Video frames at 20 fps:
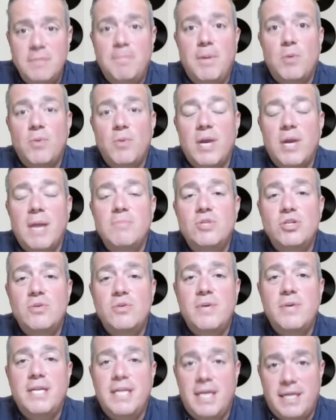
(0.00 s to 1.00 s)
But what I'm
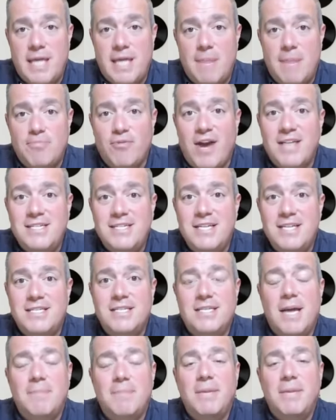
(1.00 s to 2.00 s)
doing in that process
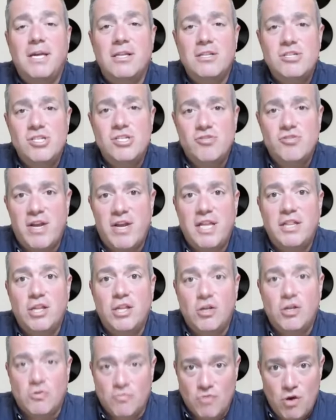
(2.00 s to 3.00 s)
is I'm illustrating the
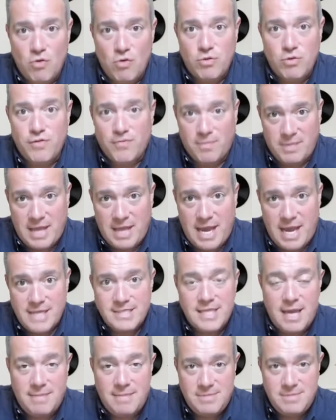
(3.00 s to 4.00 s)
growth from last
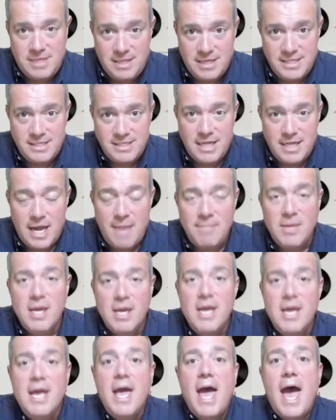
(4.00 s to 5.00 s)
time to this time.
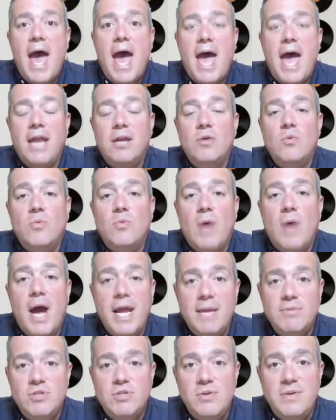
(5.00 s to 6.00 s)
And why
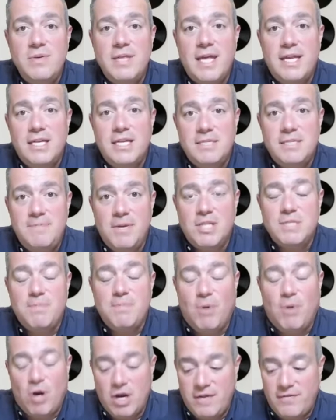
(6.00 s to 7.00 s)
I'm doing that is because
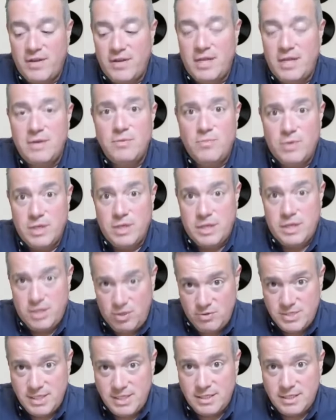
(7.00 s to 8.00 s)
part of it with
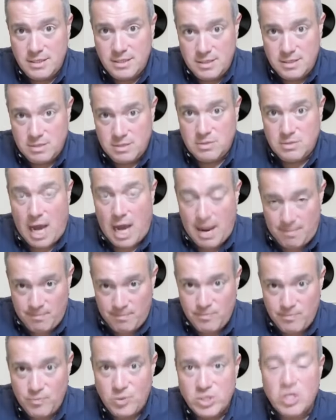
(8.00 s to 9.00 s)
using
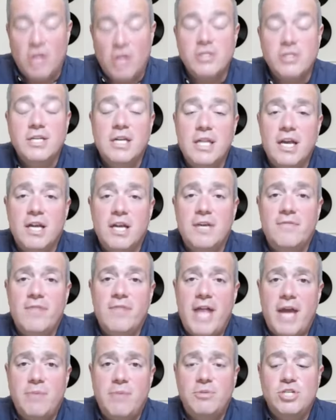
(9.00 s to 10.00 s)
um, what's called declarative
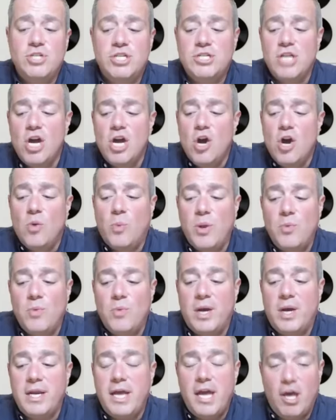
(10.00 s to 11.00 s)
languages, we
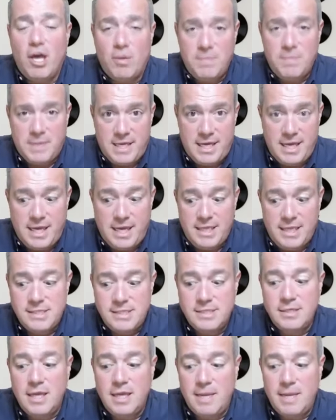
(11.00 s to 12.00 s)
want to help
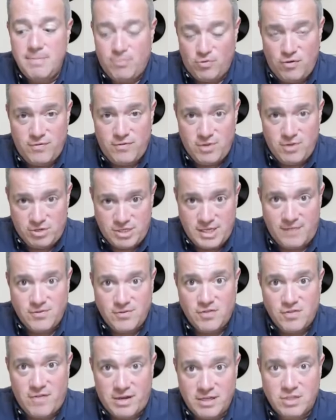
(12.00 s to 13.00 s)
kids improve their
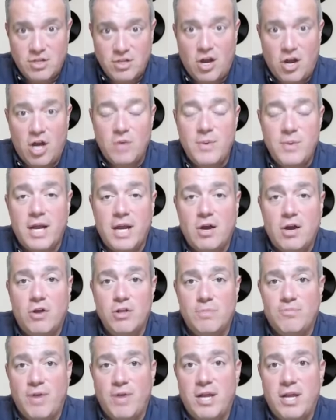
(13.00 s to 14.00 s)
self-directed talk, what I call their
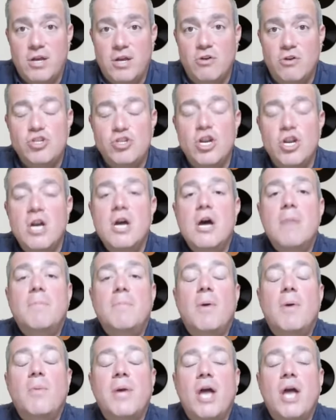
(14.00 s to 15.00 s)
brain coach.
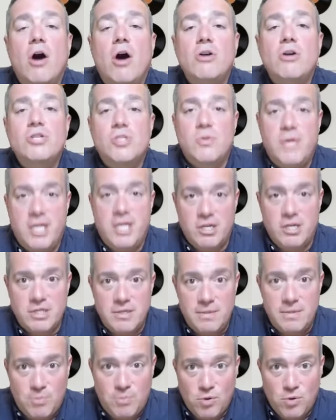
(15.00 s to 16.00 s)
But we also, here's an
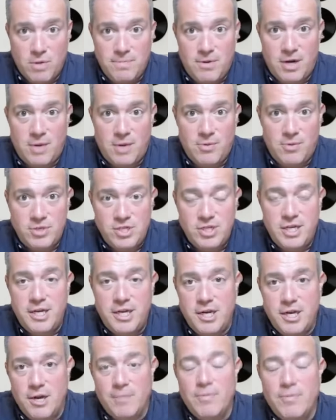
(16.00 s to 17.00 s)
important part I want you to
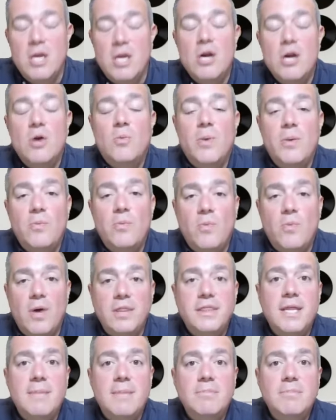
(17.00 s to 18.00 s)
hear. We want
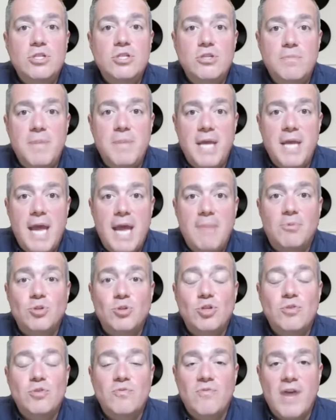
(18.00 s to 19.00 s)
them to be able
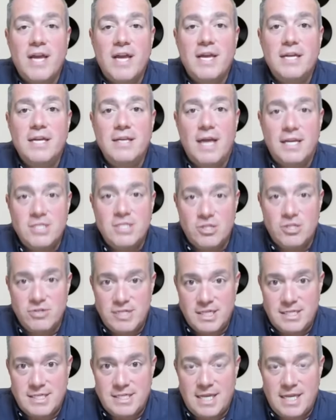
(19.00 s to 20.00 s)
to recognize their
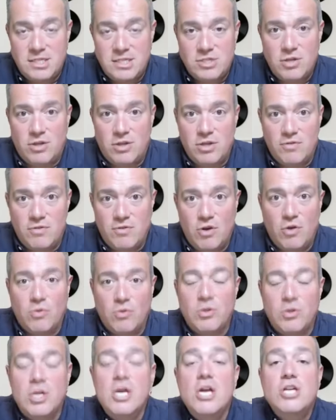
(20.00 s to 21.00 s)
successes on their
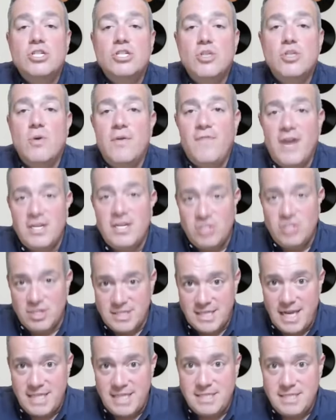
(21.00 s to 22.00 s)
own. So if I just
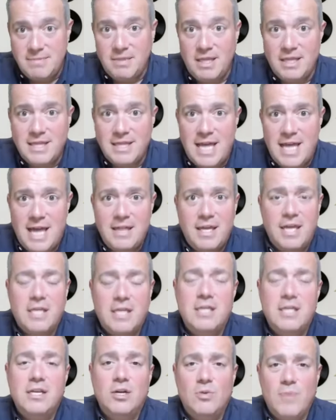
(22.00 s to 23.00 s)
say something like that, like,
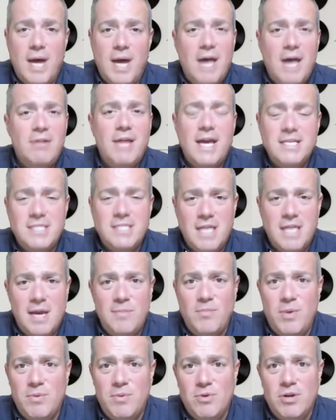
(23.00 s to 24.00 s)
you know, wow, last time
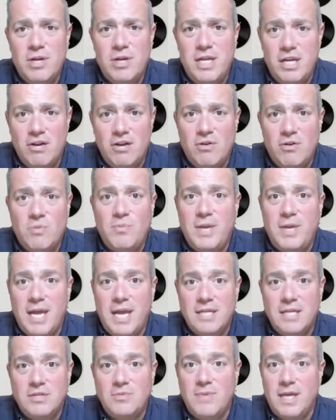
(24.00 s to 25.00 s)
we were here and we
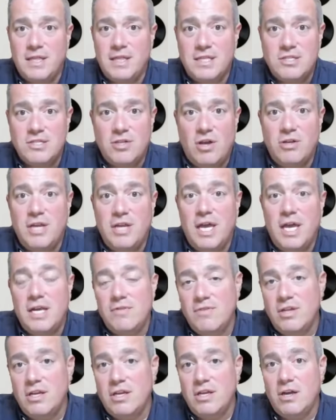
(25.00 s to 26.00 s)
had to wait this long, you had a
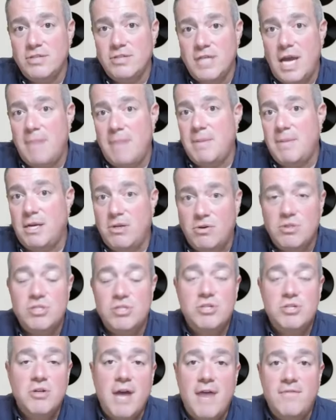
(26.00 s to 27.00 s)
really hard time. I notice
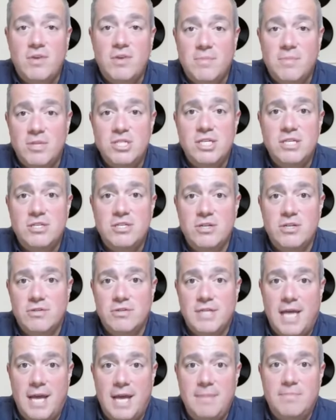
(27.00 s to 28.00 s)
you're having a much easier
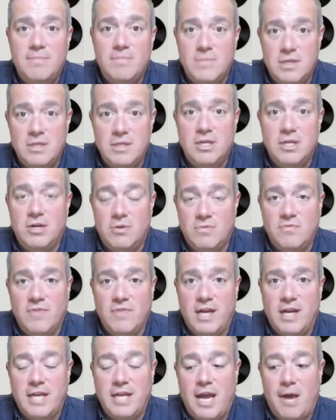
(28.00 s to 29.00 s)
time, you know,
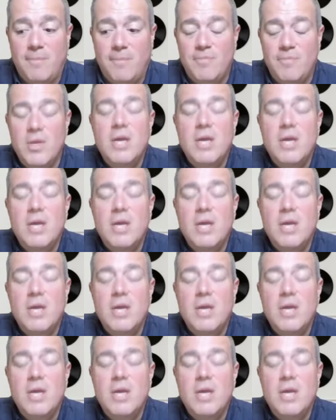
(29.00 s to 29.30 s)
right now.